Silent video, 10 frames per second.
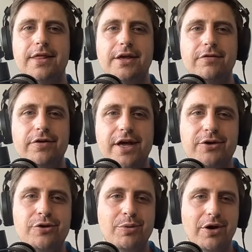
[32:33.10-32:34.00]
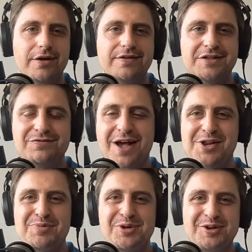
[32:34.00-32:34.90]
Thank you for that, Kumar. It's such
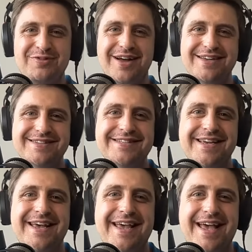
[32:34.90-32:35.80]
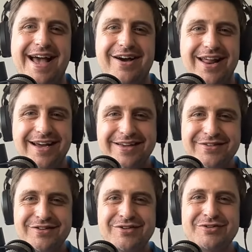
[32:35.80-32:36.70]
valuable advice. I'd like us
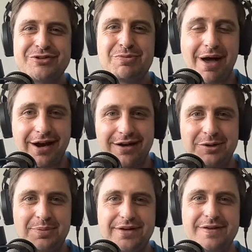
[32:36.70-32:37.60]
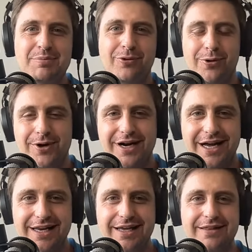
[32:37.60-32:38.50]
to zoom out a little bit and broaden our
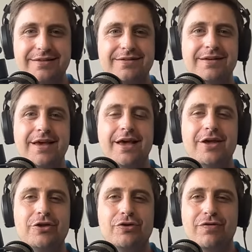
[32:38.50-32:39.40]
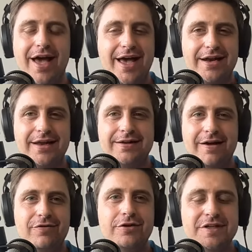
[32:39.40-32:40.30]
lens. You've had
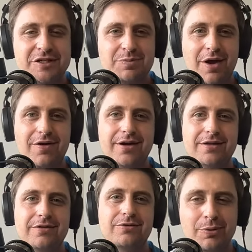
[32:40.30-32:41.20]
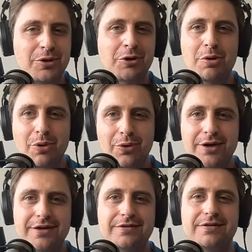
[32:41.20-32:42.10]
diverse experience with global
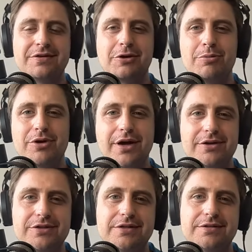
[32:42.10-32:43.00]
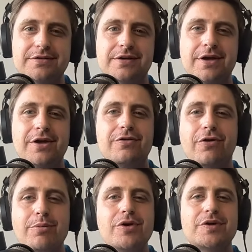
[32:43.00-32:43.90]
audiences and global cultures.
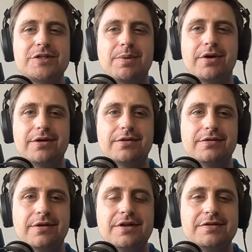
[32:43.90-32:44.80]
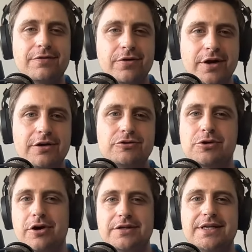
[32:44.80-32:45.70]
From your experience in these different cultural
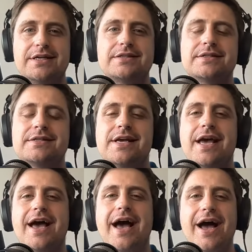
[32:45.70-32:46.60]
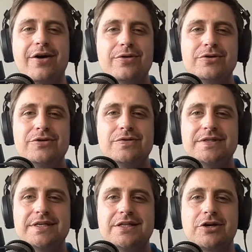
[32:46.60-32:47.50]
contexts, how do you
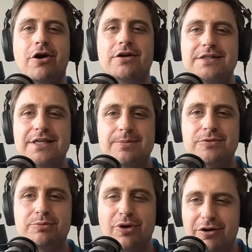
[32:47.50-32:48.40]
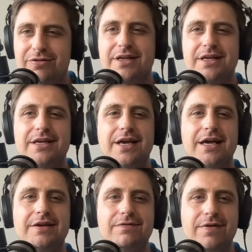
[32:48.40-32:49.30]
see the concepts of poverty
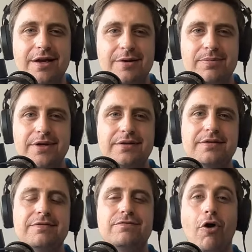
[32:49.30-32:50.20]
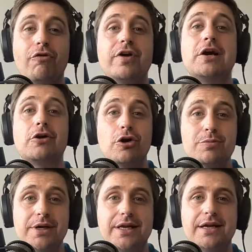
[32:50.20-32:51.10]
and development evolving
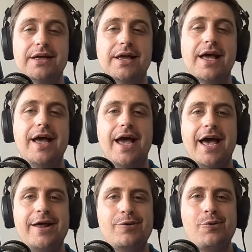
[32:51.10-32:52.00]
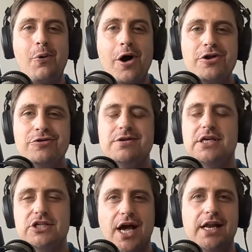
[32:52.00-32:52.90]
globally? And what
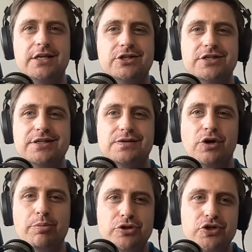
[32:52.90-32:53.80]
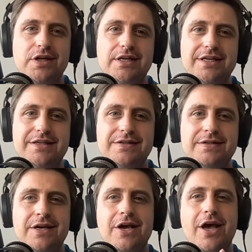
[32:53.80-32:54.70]
unique challenges and
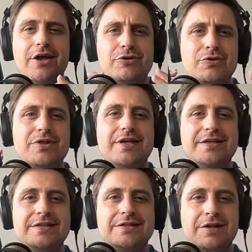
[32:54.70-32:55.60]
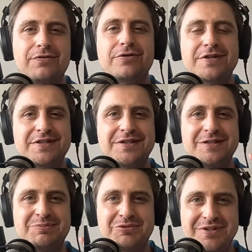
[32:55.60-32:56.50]
opportunities do these
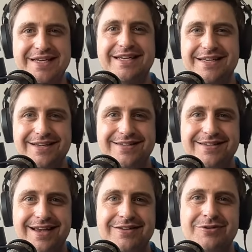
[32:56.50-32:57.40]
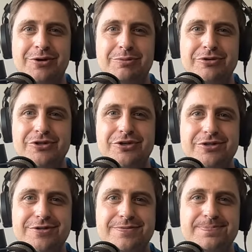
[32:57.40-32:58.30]
differences present us as a global
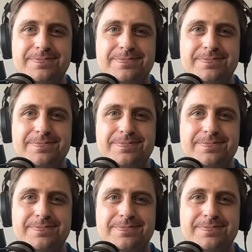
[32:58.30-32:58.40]
church?